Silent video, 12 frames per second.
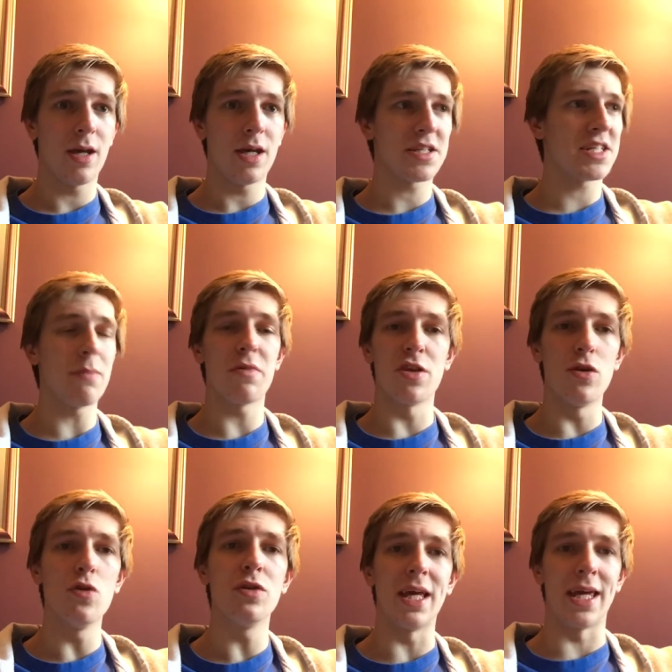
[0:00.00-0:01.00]
Same with the
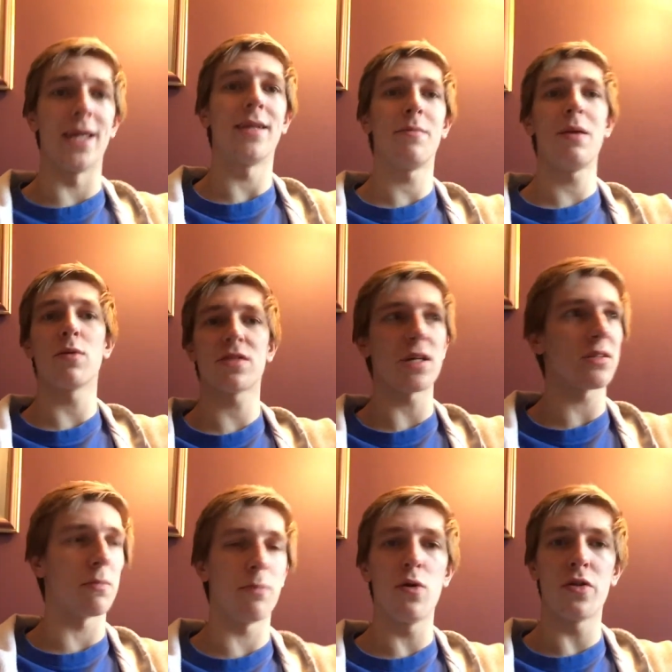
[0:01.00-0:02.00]
New Day. People are starting
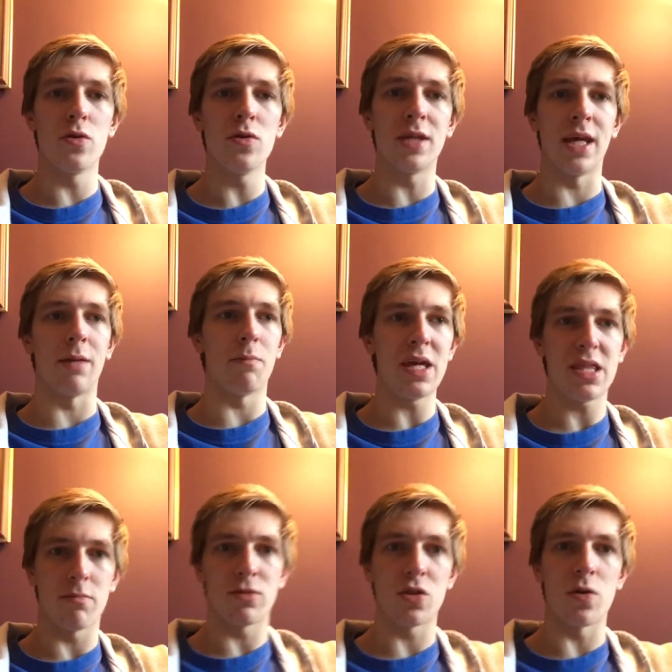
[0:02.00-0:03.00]
to boo the New Day. Beat
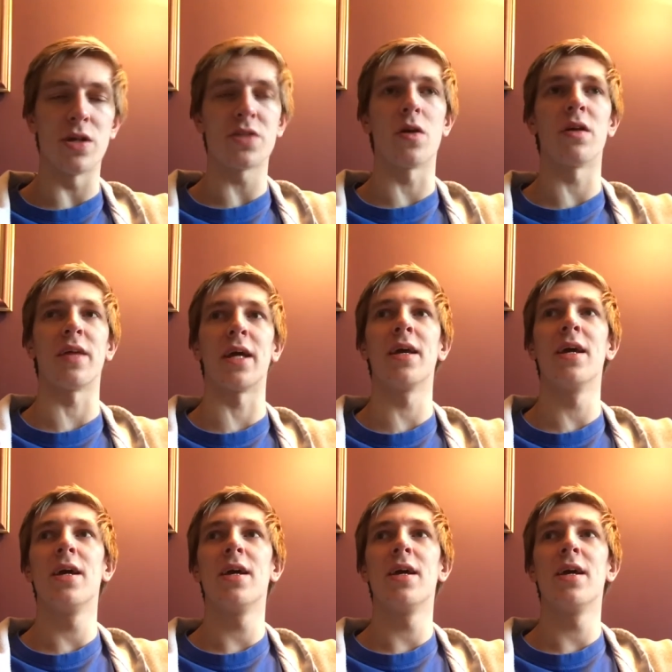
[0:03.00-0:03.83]
them to it, sort of thing.